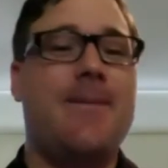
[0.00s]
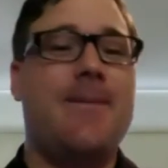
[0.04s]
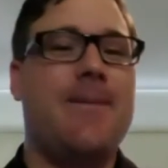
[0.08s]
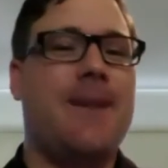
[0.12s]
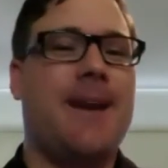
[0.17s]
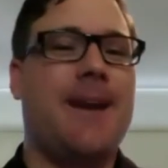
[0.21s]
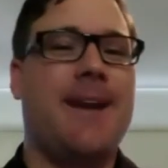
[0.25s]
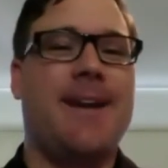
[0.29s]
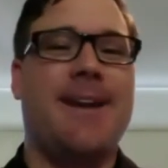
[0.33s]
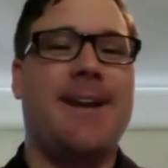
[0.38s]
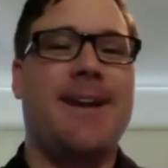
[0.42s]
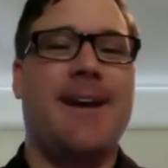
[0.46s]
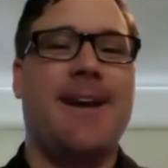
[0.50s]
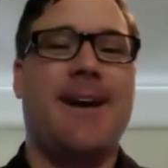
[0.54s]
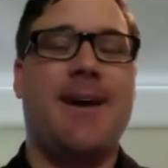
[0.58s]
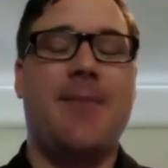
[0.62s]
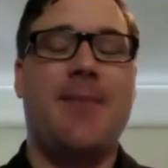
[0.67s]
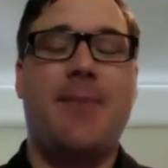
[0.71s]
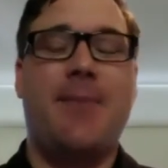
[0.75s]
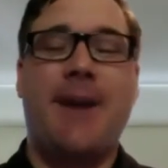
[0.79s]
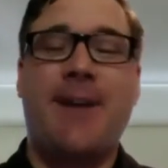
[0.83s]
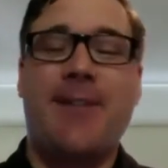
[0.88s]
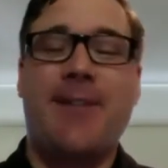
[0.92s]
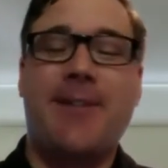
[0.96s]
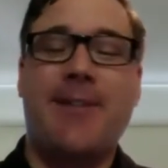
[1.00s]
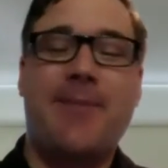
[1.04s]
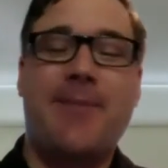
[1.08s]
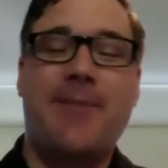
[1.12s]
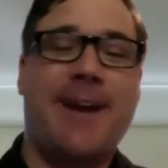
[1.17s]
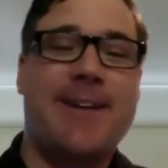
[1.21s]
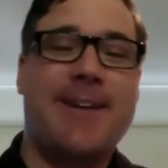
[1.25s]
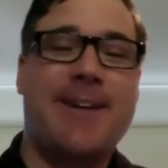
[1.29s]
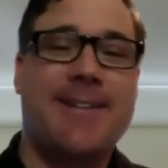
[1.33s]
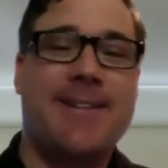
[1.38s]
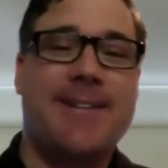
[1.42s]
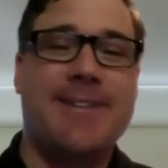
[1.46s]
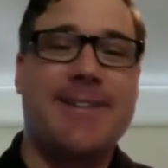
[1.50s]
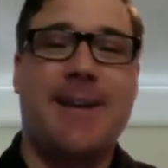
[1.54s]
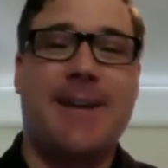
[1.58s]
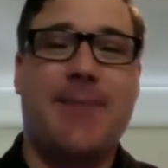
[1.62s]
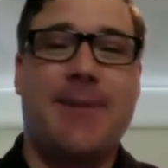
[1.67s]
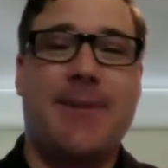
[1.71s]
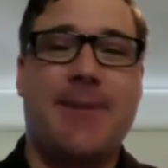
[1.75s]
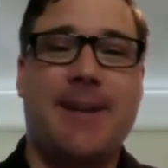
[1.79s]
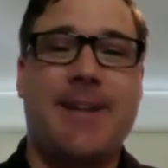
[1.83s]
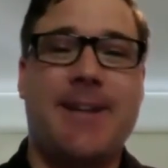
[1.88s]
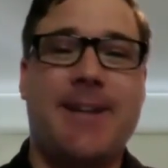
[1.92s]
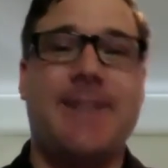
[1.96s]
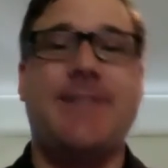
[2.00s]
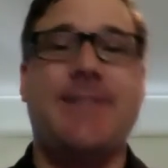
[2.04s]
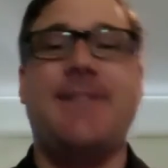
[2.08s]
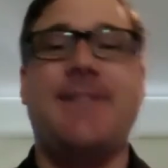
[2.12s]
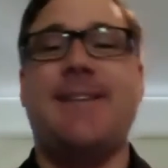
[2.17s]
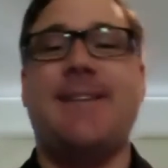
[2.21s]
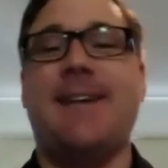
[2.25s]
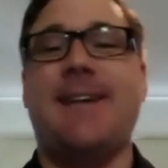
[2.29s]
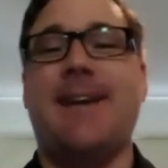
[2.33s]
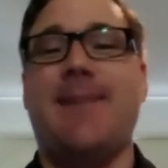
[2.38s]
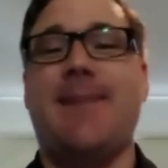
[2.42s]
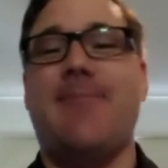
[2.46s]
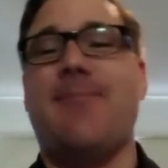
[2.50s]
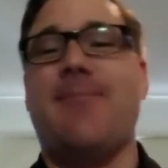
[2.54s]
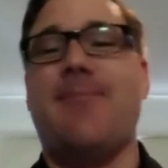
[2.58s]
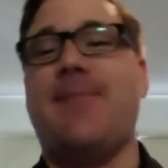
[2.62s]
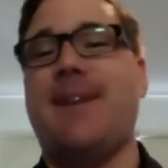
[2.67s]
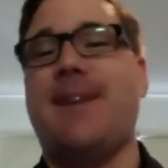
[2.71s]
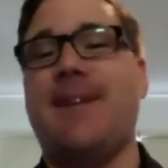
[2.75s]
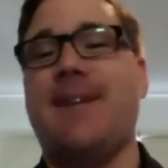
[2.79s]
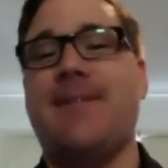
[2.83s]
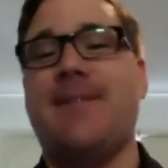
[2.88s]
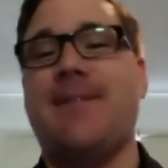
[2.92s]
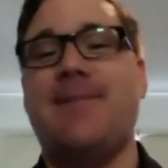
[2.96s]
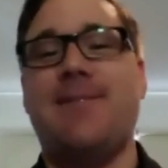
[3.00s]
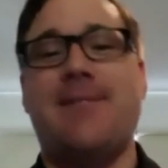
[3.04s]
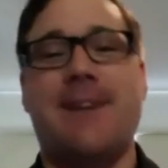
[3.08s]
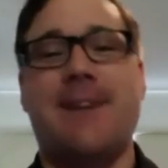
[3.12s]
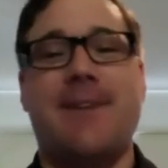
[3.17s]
And pat on the back to the Japanese team. They're doing a